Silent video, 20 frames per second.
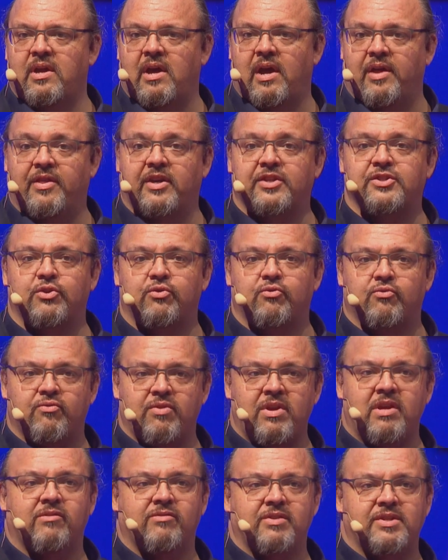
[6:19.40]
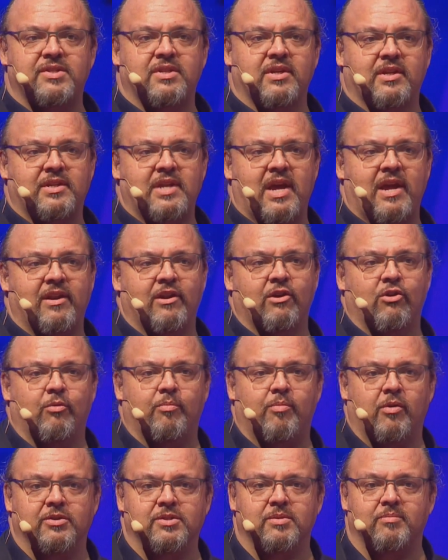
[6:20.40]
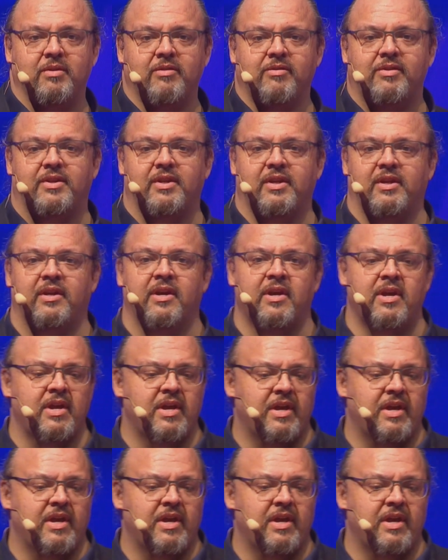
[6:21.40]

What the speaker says: And that's a realistic technical possibility.